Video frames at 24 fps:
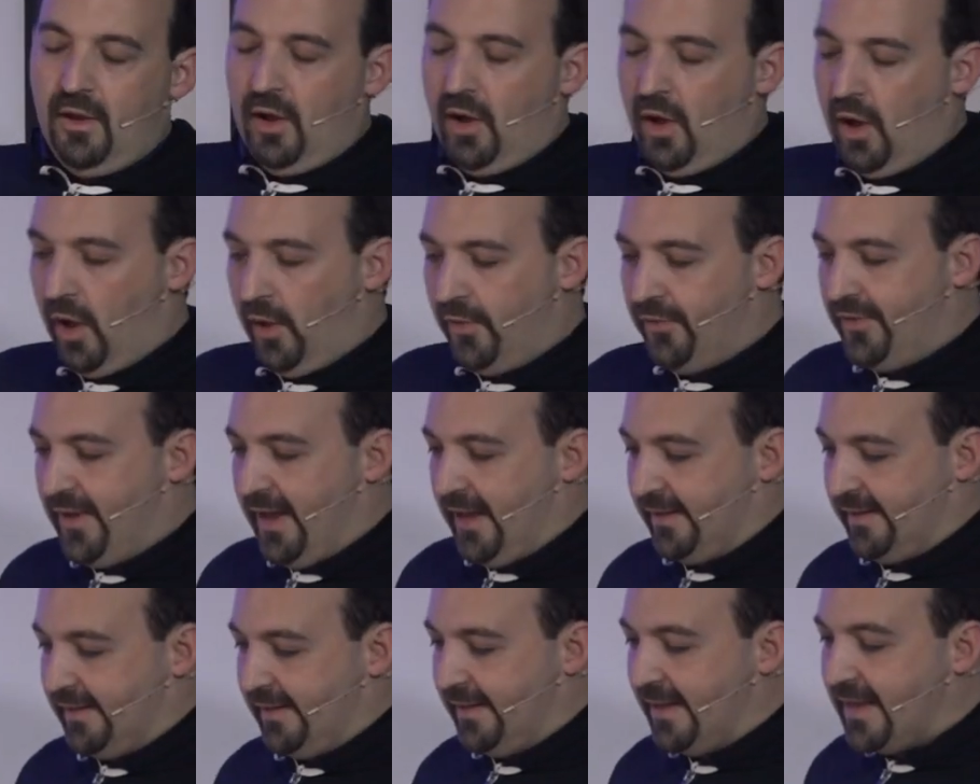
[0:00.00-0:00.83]

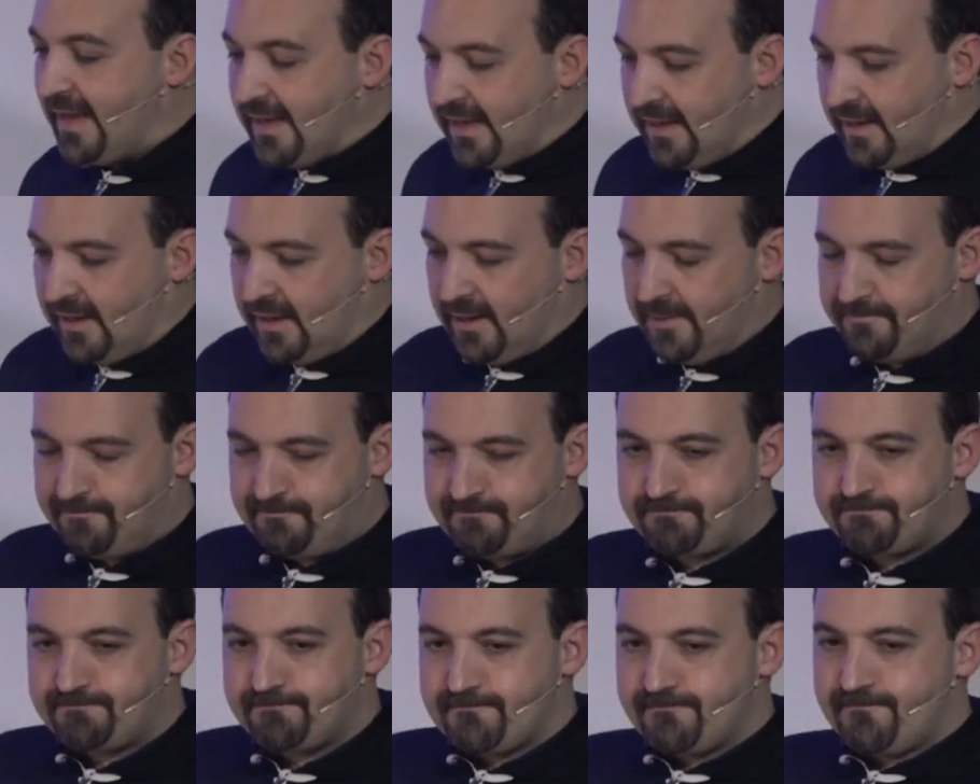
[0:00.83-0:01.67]
that link.
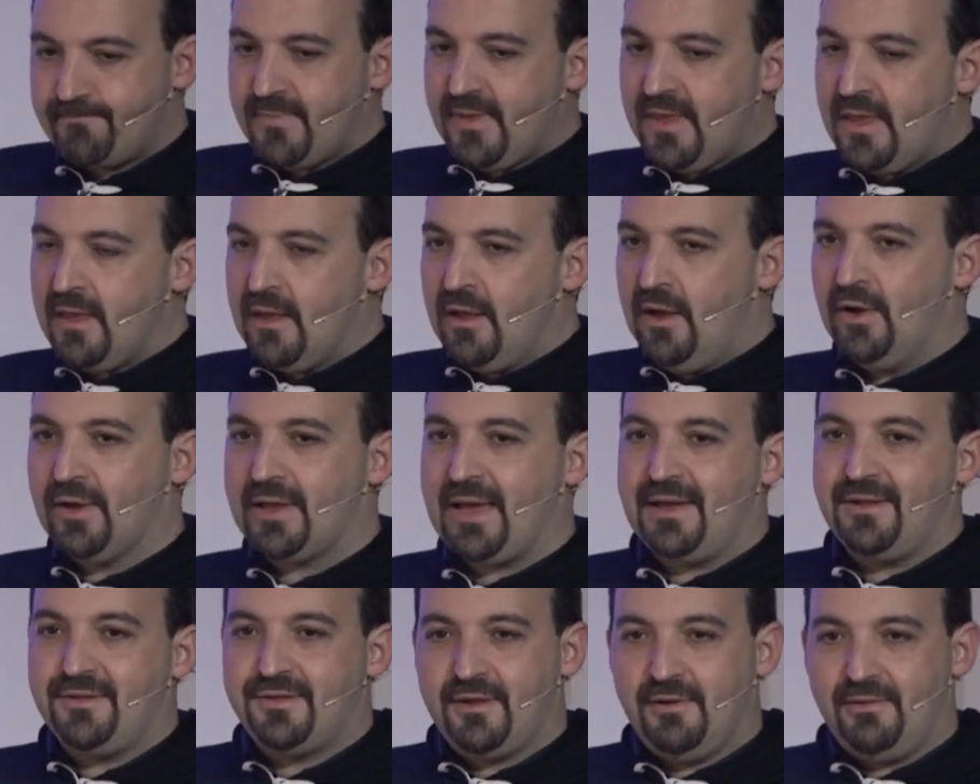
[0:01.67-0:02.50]

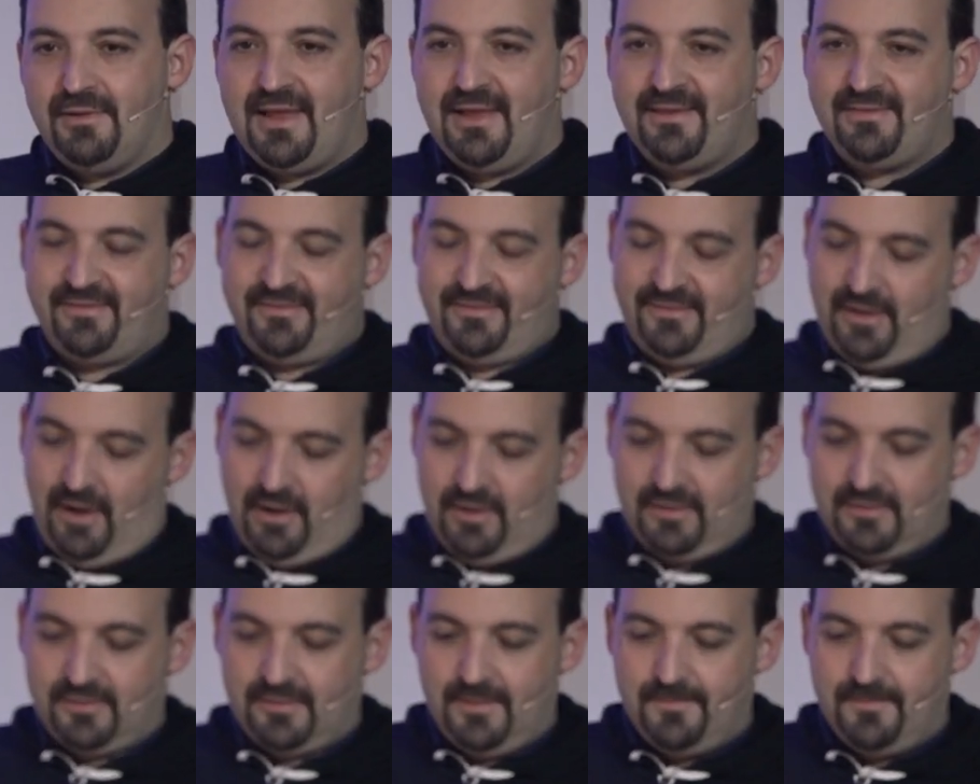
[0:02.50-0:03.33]
Okay, so let's start.